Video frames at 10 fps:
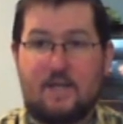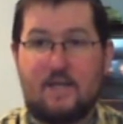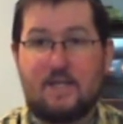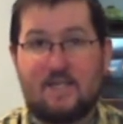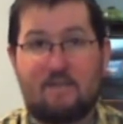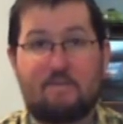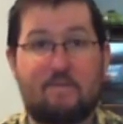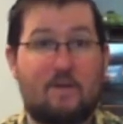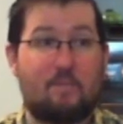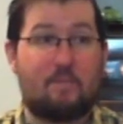instead of
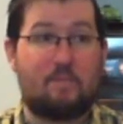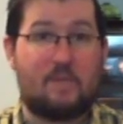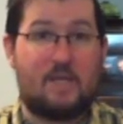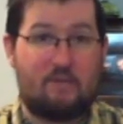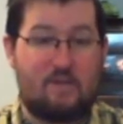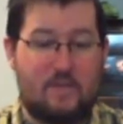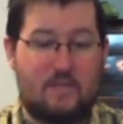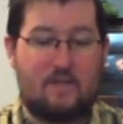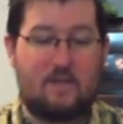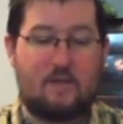killing the
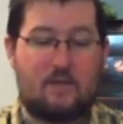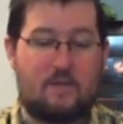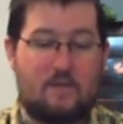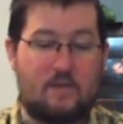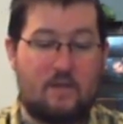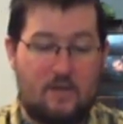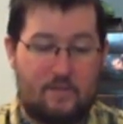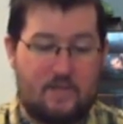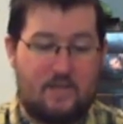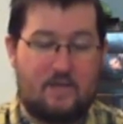minion, the
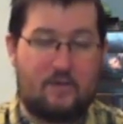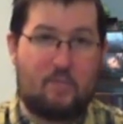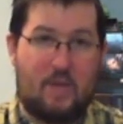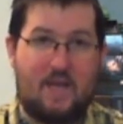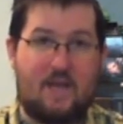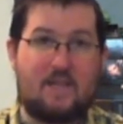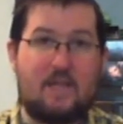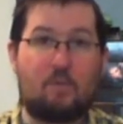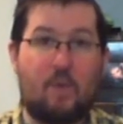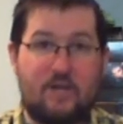Goblin King could pay
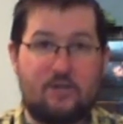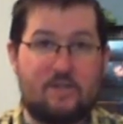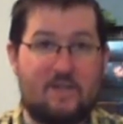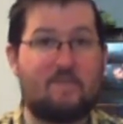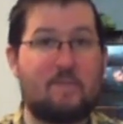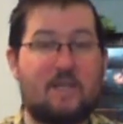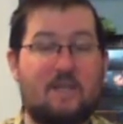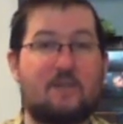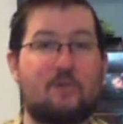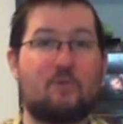the wages of the
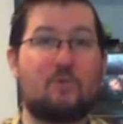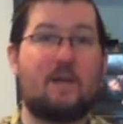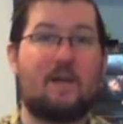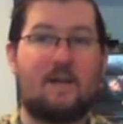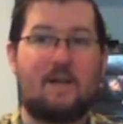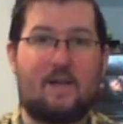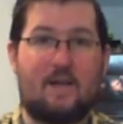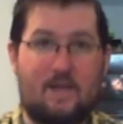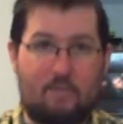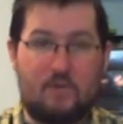minion to
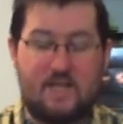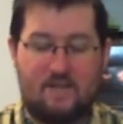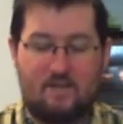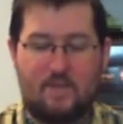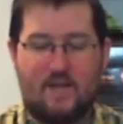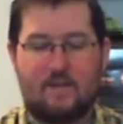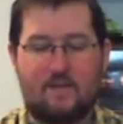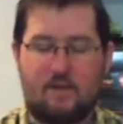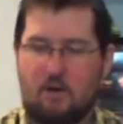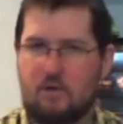retain them, and
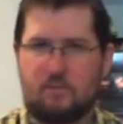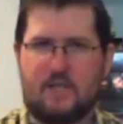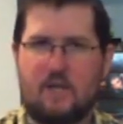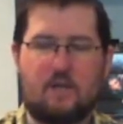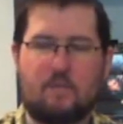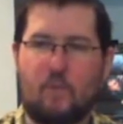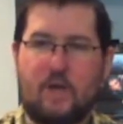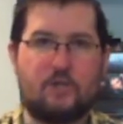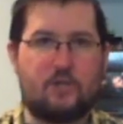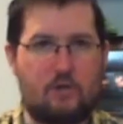the cards will say on them
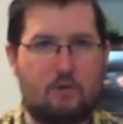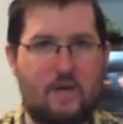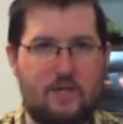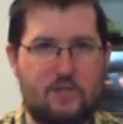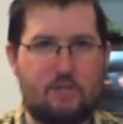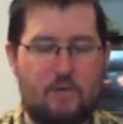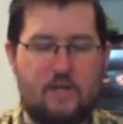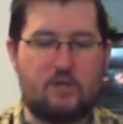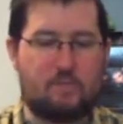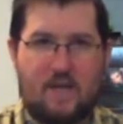wages 2, wages 3.
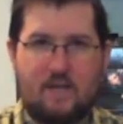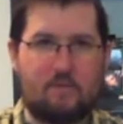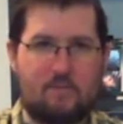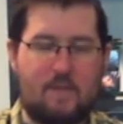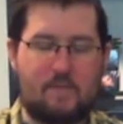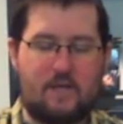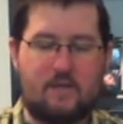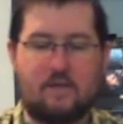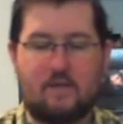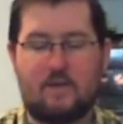You just pay that money
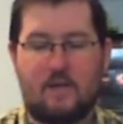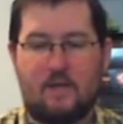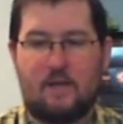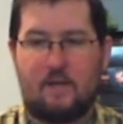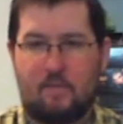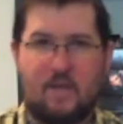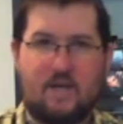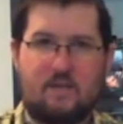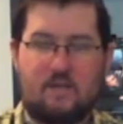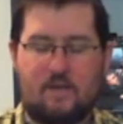to back
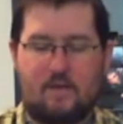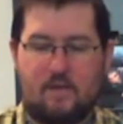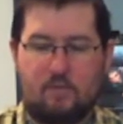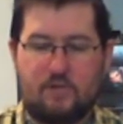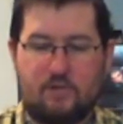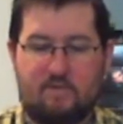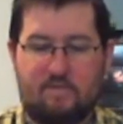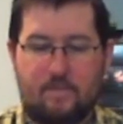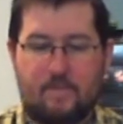to the reserve,